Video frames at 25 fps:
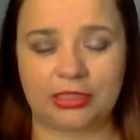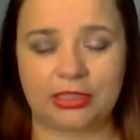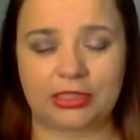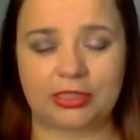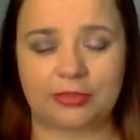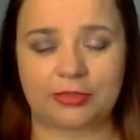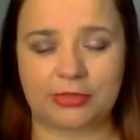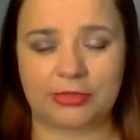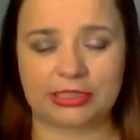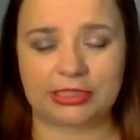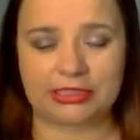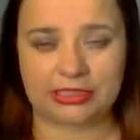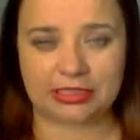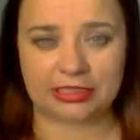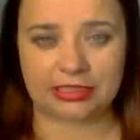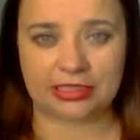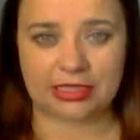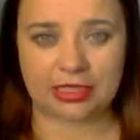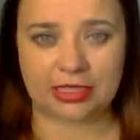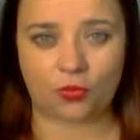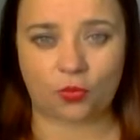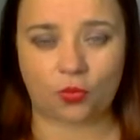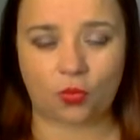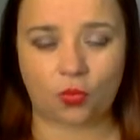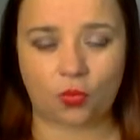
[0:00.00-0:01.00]
Let me tell you
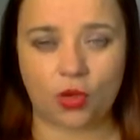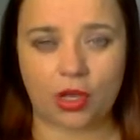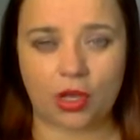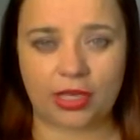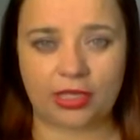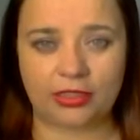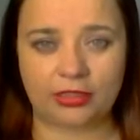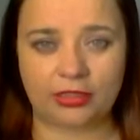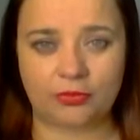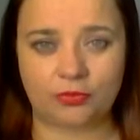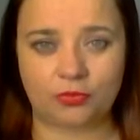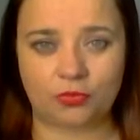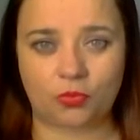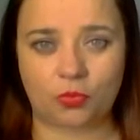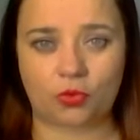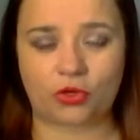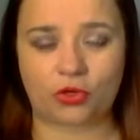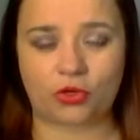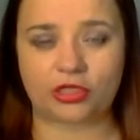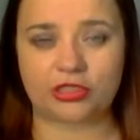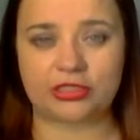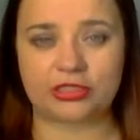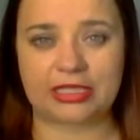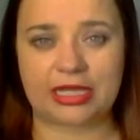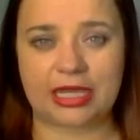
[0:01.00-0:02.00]
that one
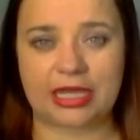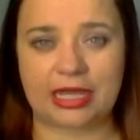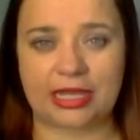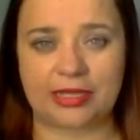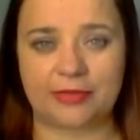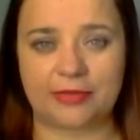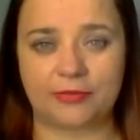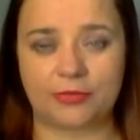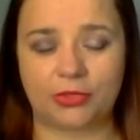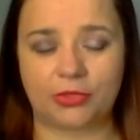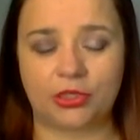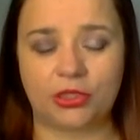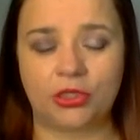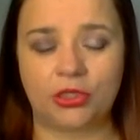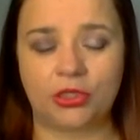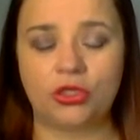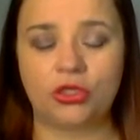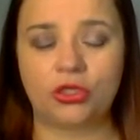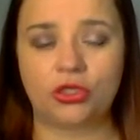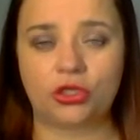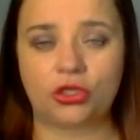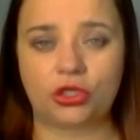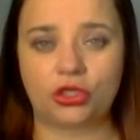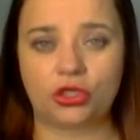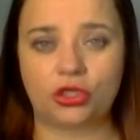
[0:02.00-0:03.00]
more time.
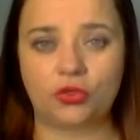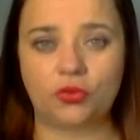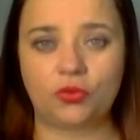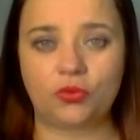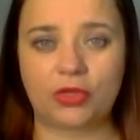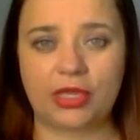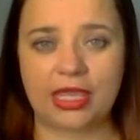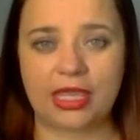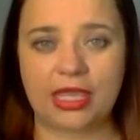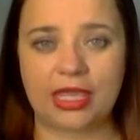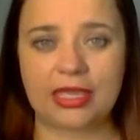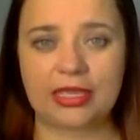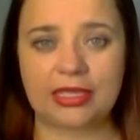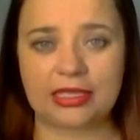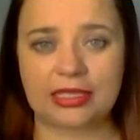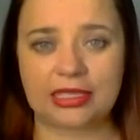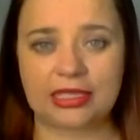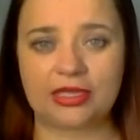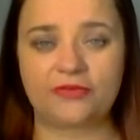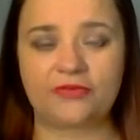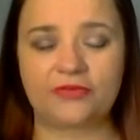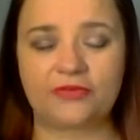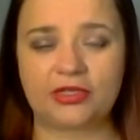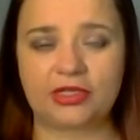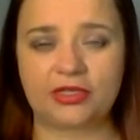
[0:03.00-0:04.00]
You can't
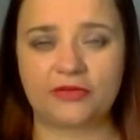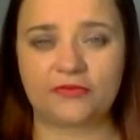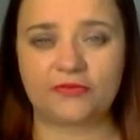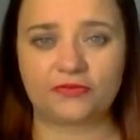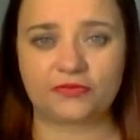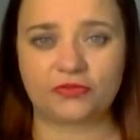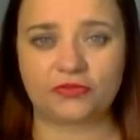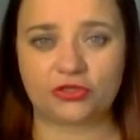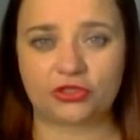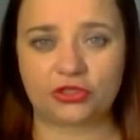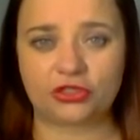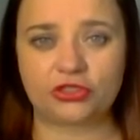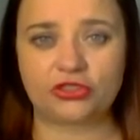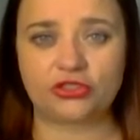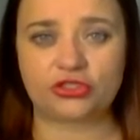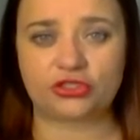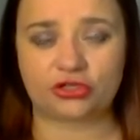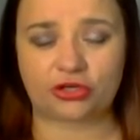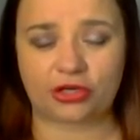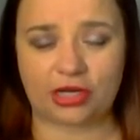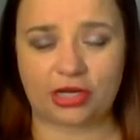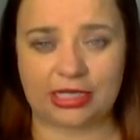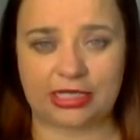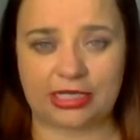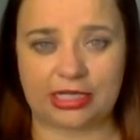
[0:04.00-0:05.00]
give enough good
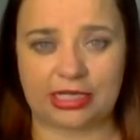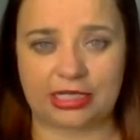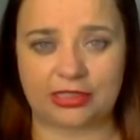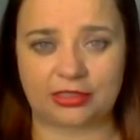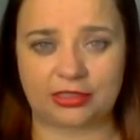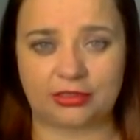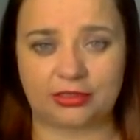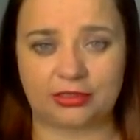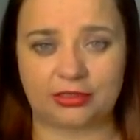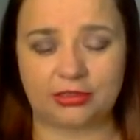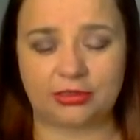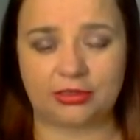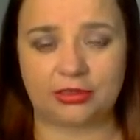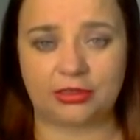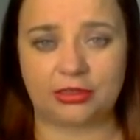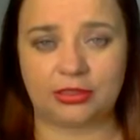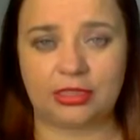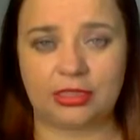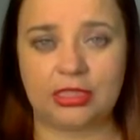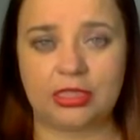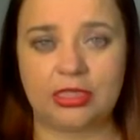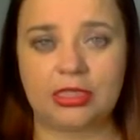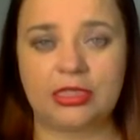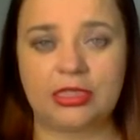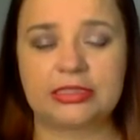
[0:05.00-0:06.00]
training
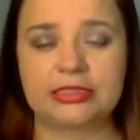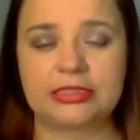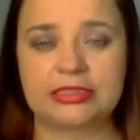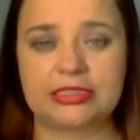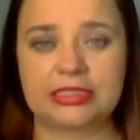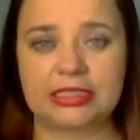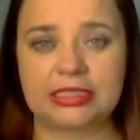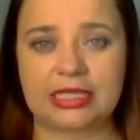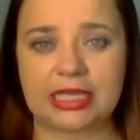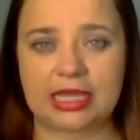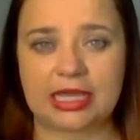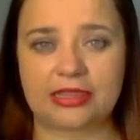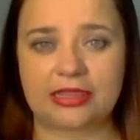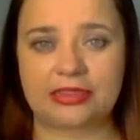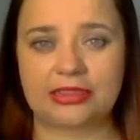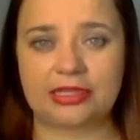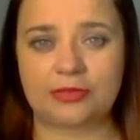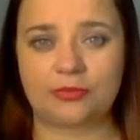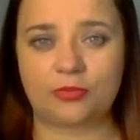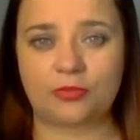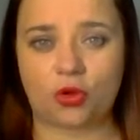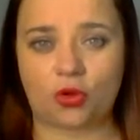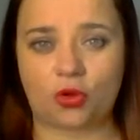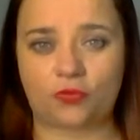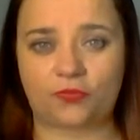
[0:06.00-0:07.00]
to get
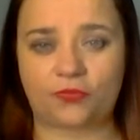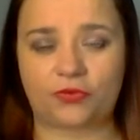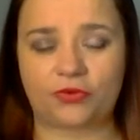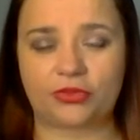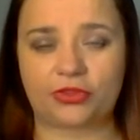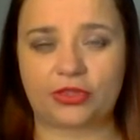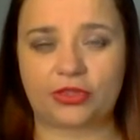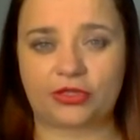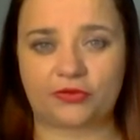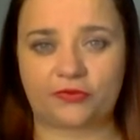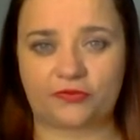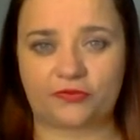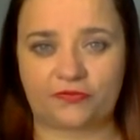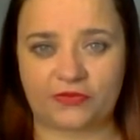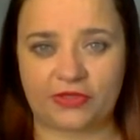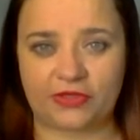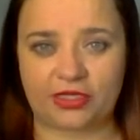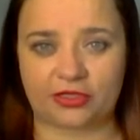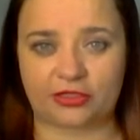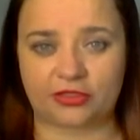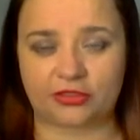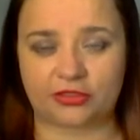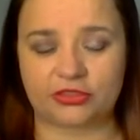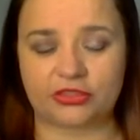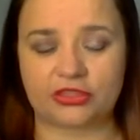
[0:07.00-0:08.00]
them over their
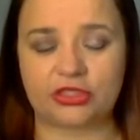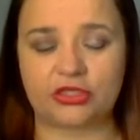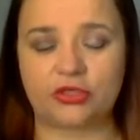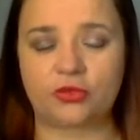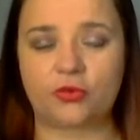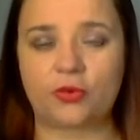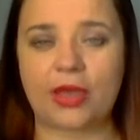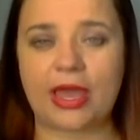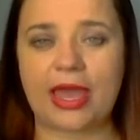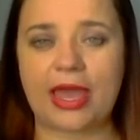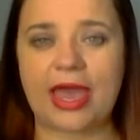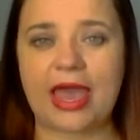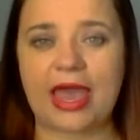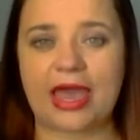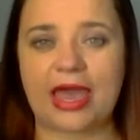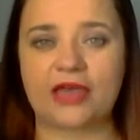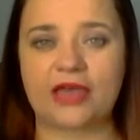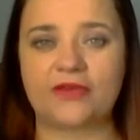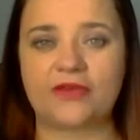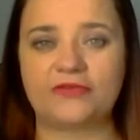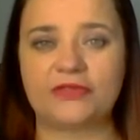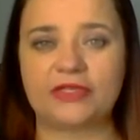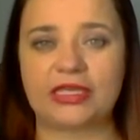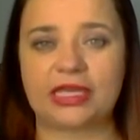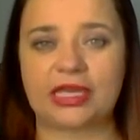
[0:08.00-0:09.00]
fears. You
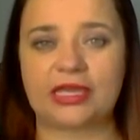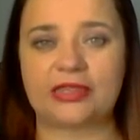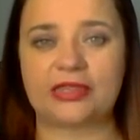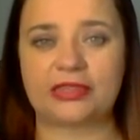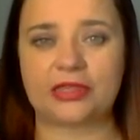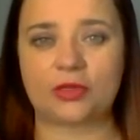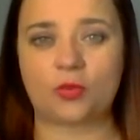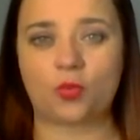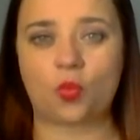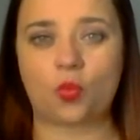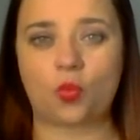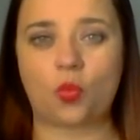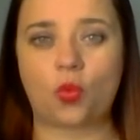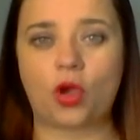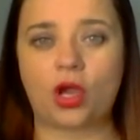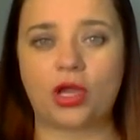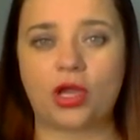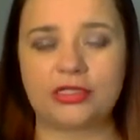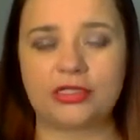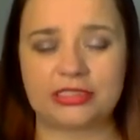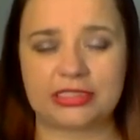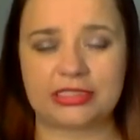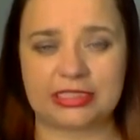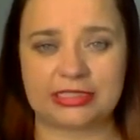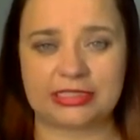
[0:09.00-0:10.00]
have to get them
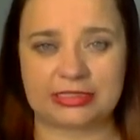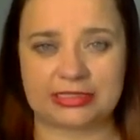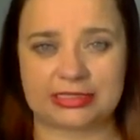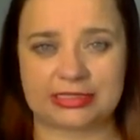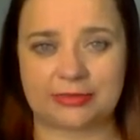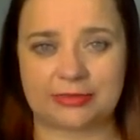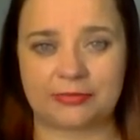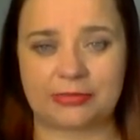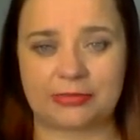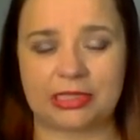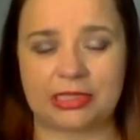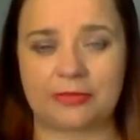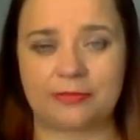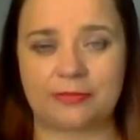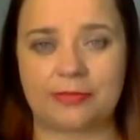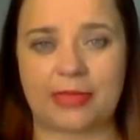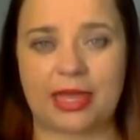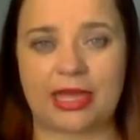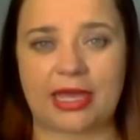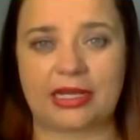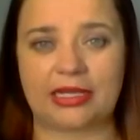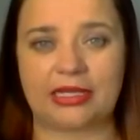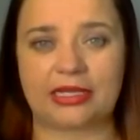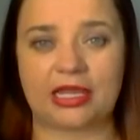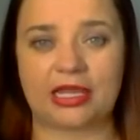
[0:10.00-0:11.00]
wanting something
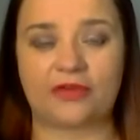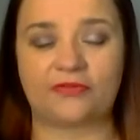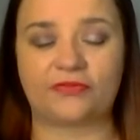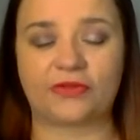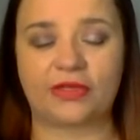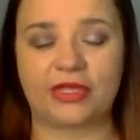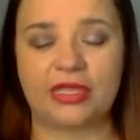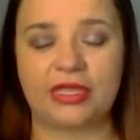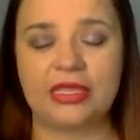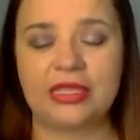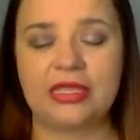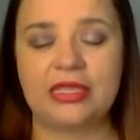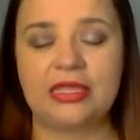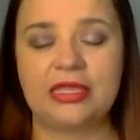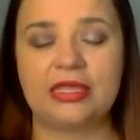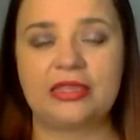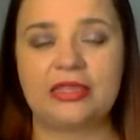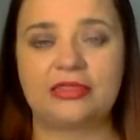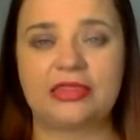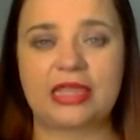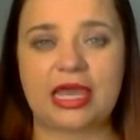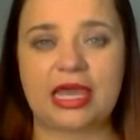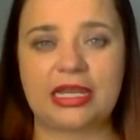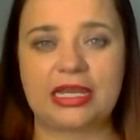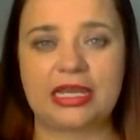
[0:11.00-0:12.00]
bad enough
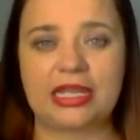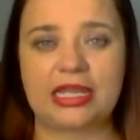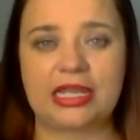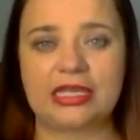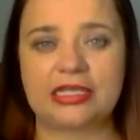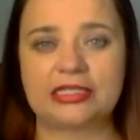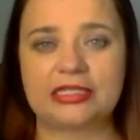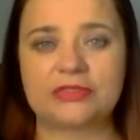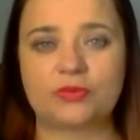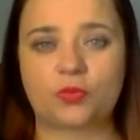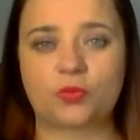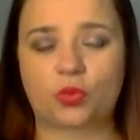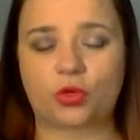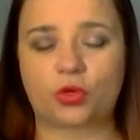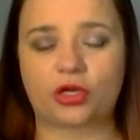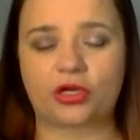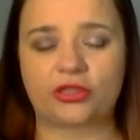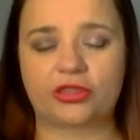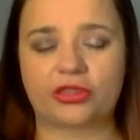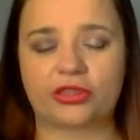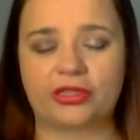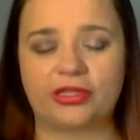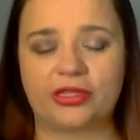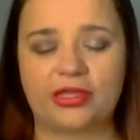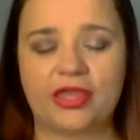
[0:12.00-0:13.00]
that it's
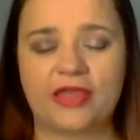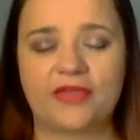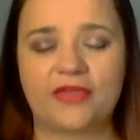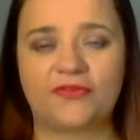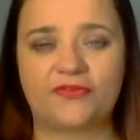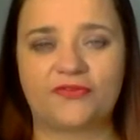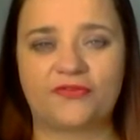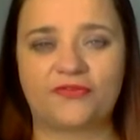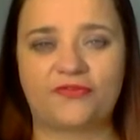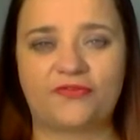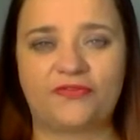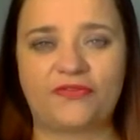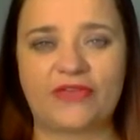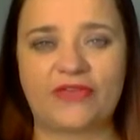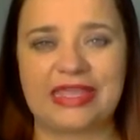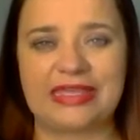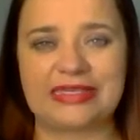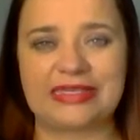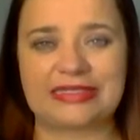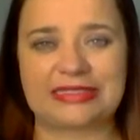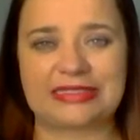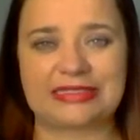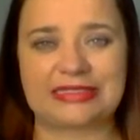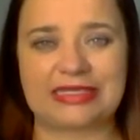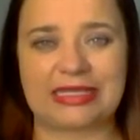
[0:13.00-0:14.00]
worth
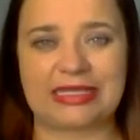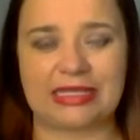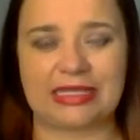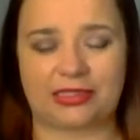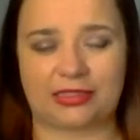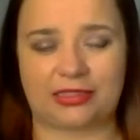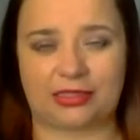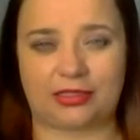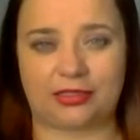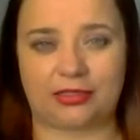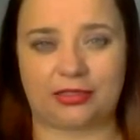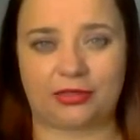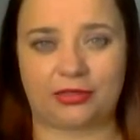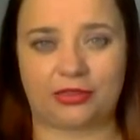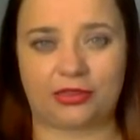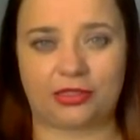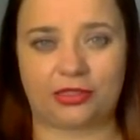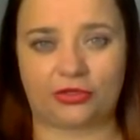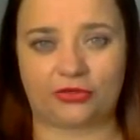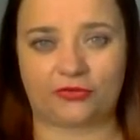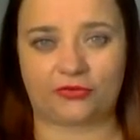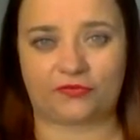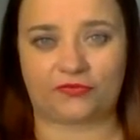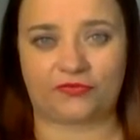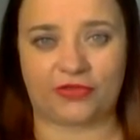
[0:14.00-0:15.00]
facing
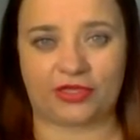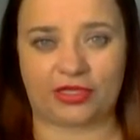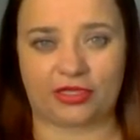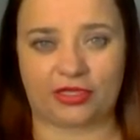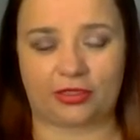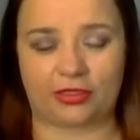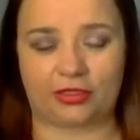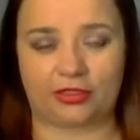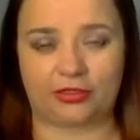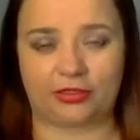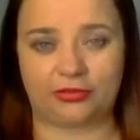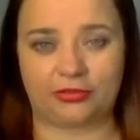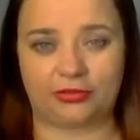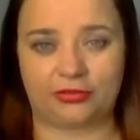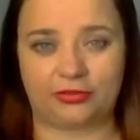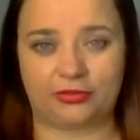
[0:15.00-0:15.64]
their fear.